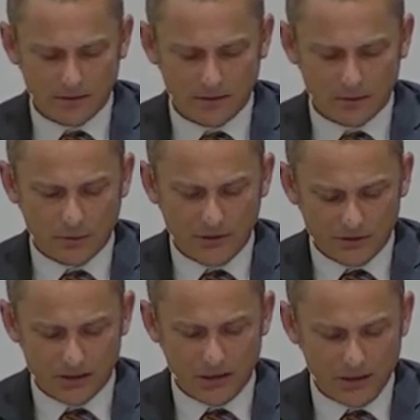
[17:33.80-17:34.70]
When we
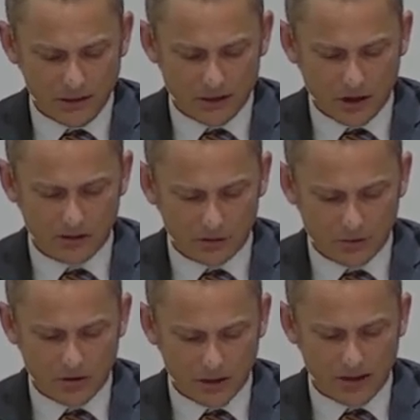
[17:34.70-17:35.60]
see God's
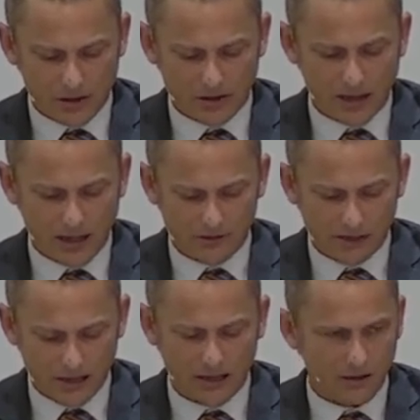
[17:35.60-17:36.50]
work in our lives,
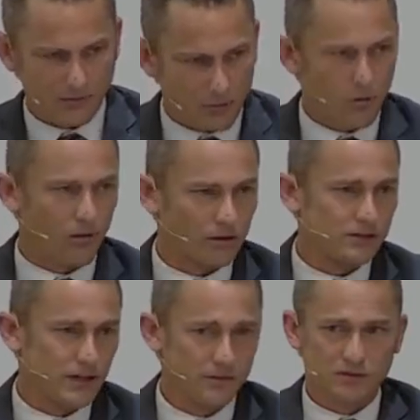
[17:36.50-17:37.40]
that of course
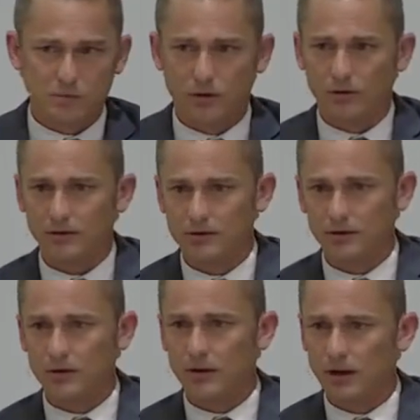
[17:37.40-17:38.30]
gives birth
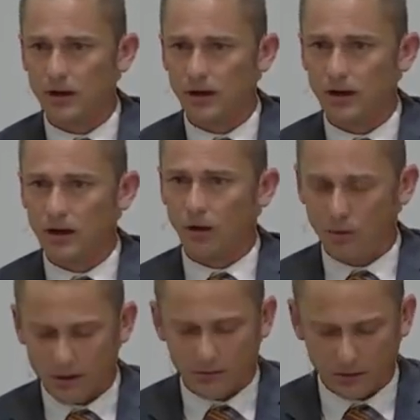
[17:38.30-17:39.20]
to a
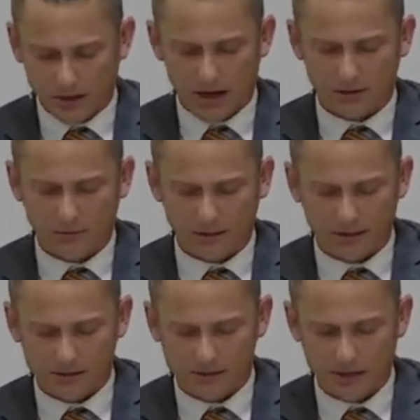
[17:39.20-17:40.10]
wonderful
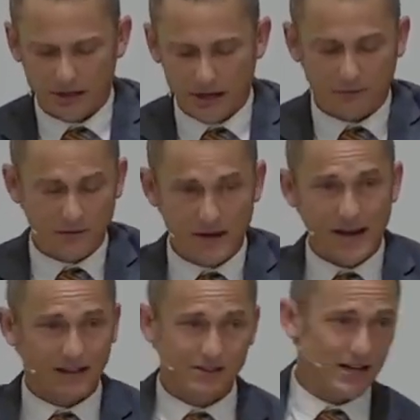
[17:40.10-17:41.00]
confidence that for the
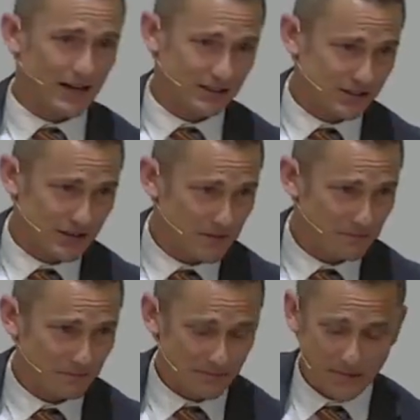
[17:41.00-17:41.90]
next test,
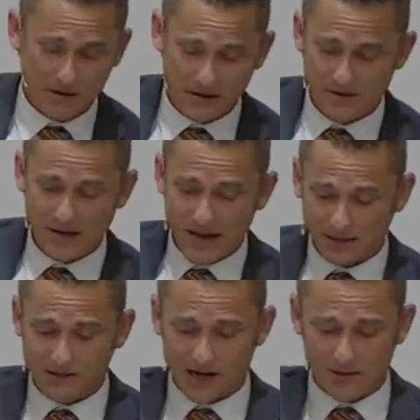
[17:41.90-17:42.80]
right, the
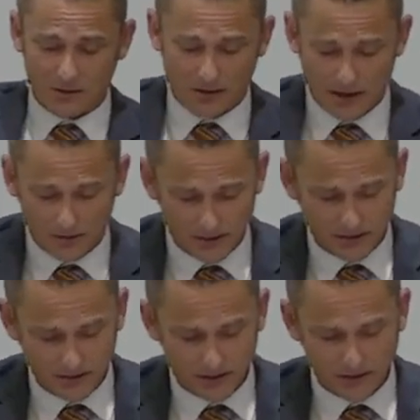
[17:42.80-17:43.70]
next time around,
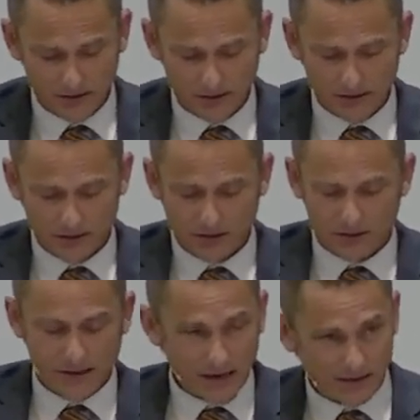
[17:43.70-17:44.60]

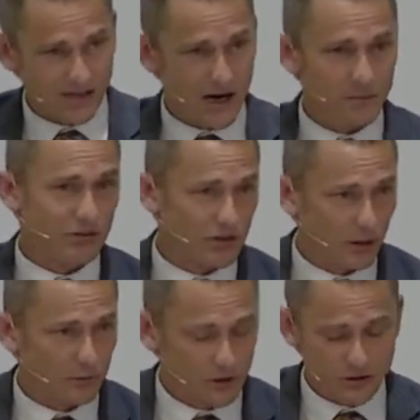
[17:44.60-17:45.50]
the next time
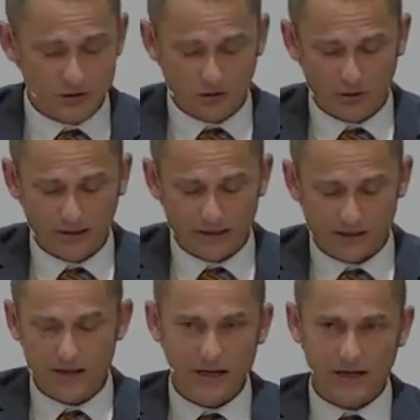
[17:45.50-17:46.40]
self-control is
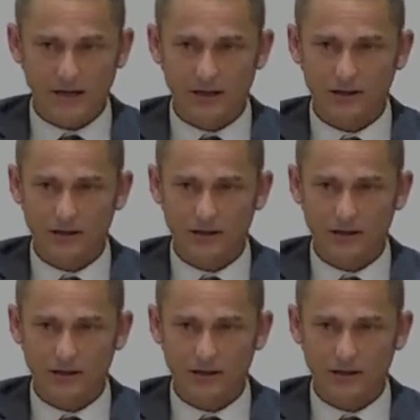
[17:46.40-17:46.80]
needed,